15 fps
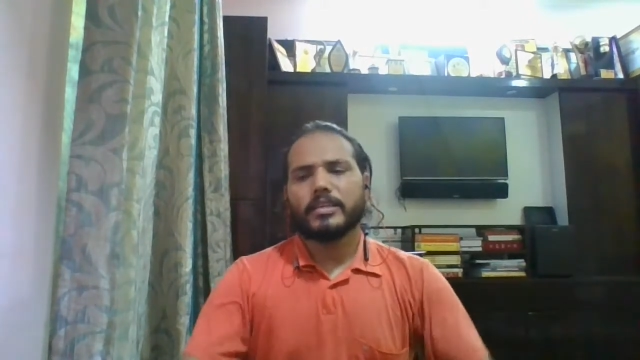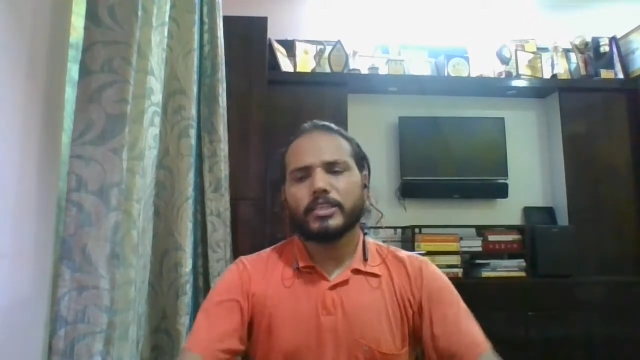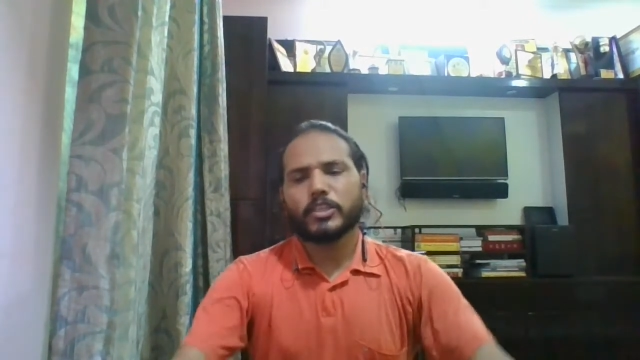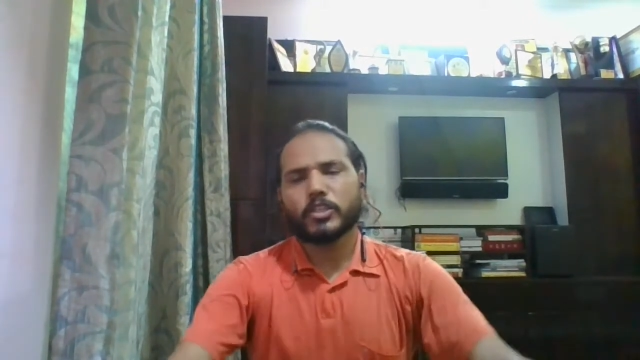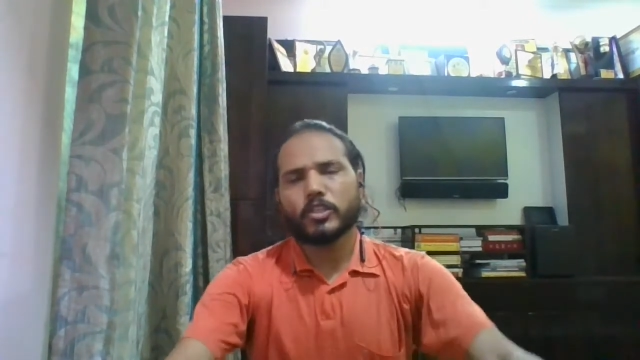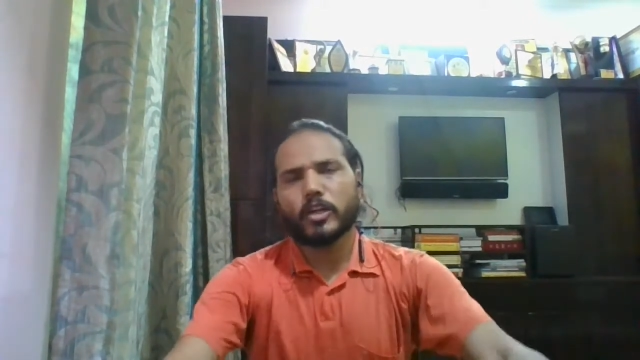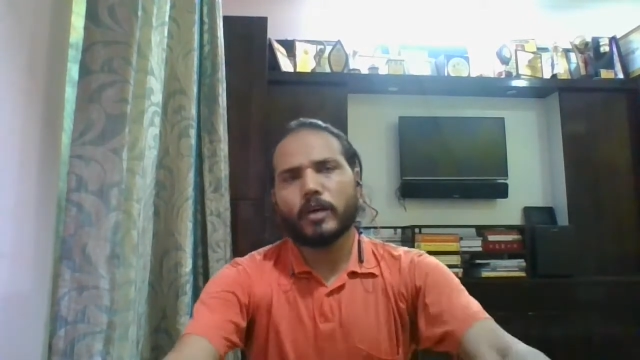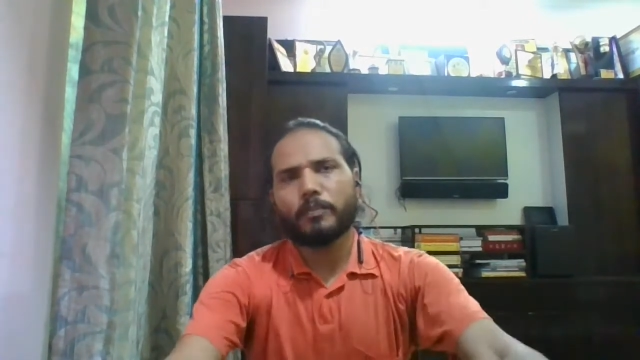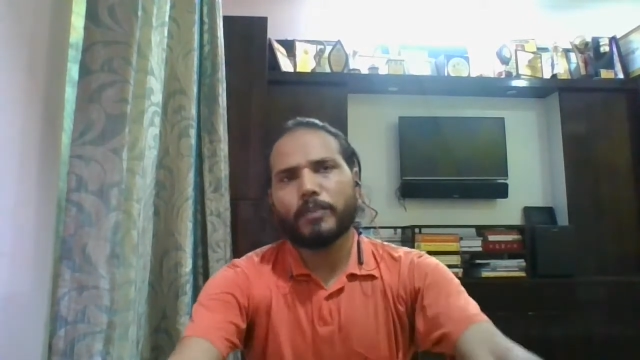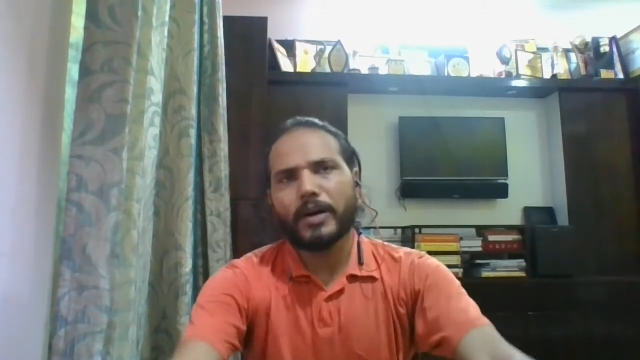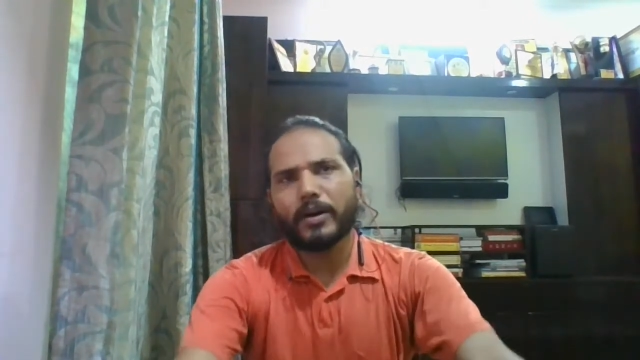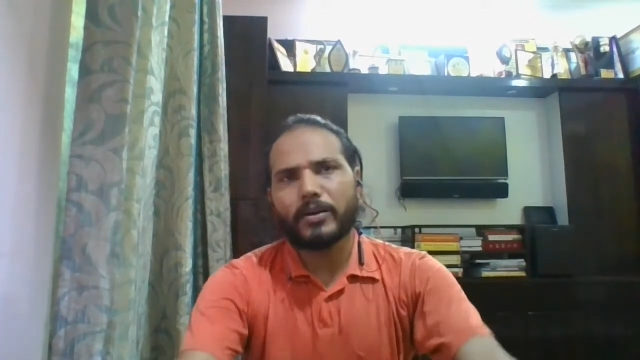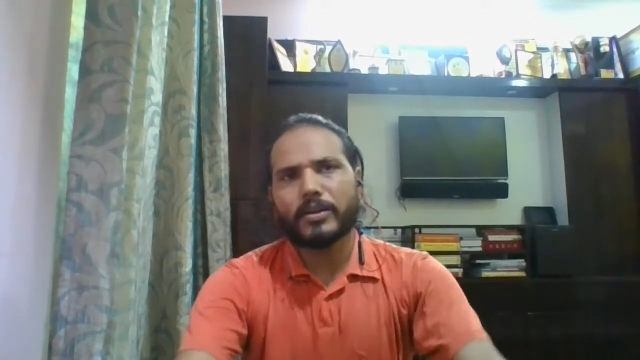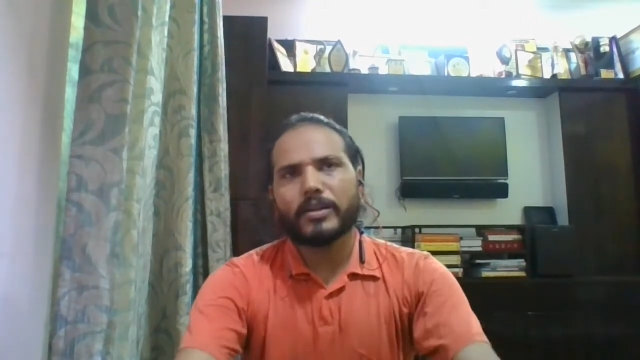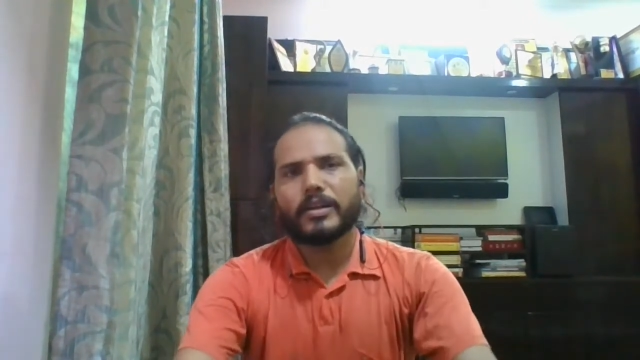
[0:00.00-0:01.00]
stop
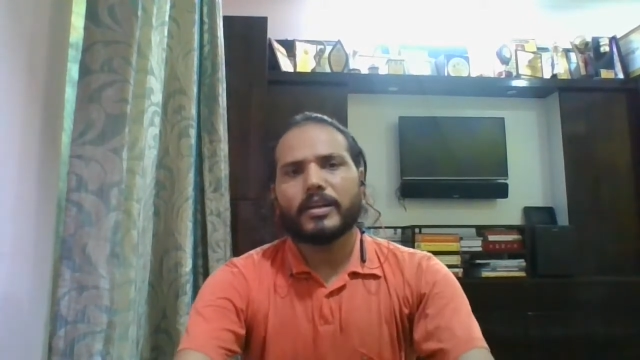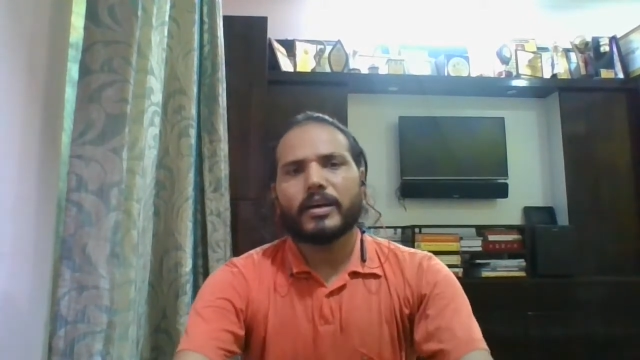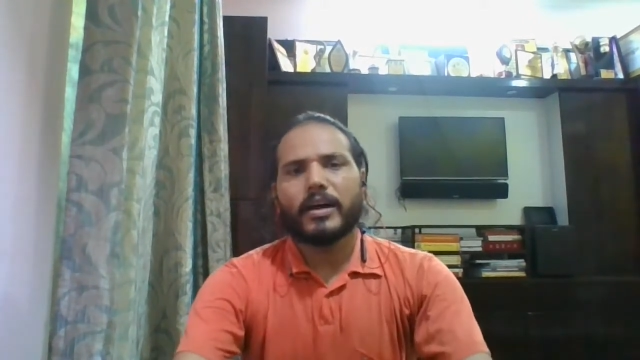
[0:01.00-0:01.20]
our